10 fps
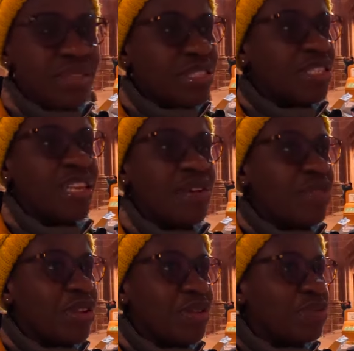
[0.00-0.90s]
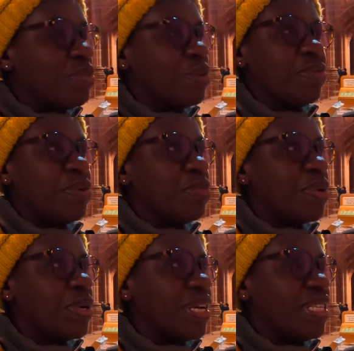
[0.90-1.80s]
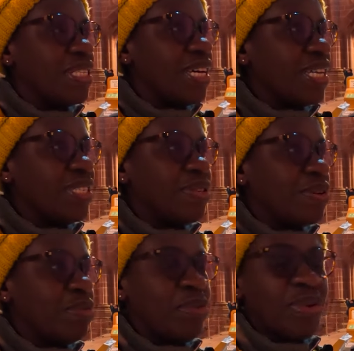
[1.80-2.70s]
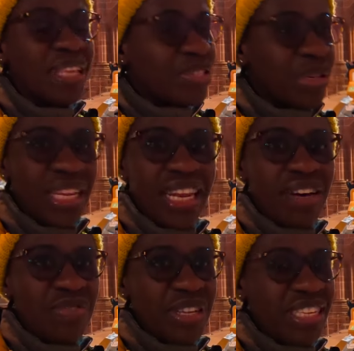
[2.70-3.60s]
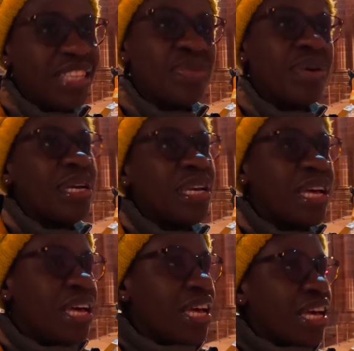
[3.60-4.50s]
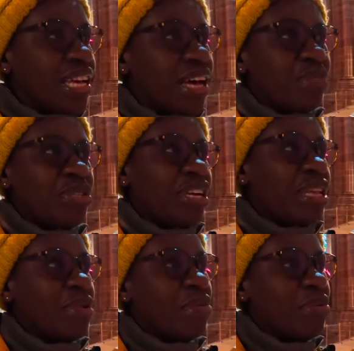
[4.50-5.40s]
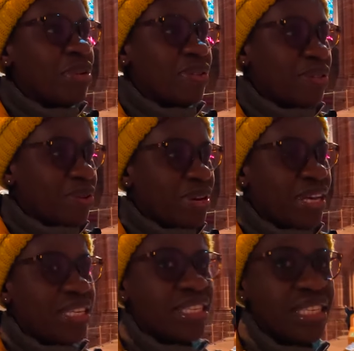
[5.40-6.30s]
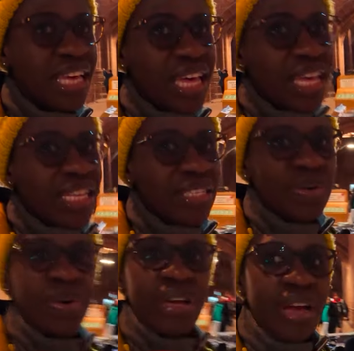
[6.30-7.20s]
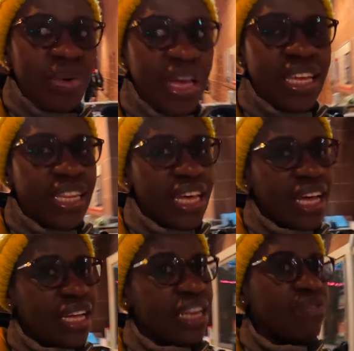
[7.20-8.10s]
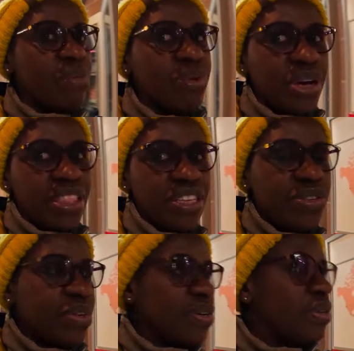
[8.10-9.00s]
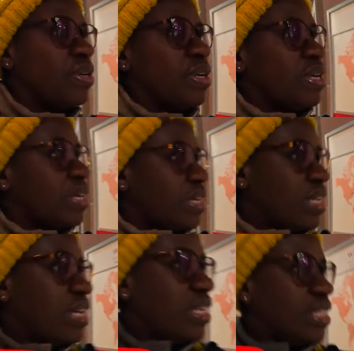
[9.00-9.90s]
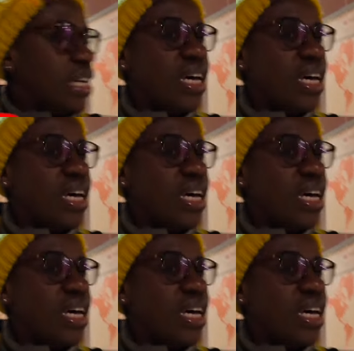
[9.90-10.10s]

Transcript: is just lovely to speak to people and uh, talk to people. That's what I love, and that's why I'm sharing my memories with you guys. So yeah, we are in uh, Liverpool Cathedral, and.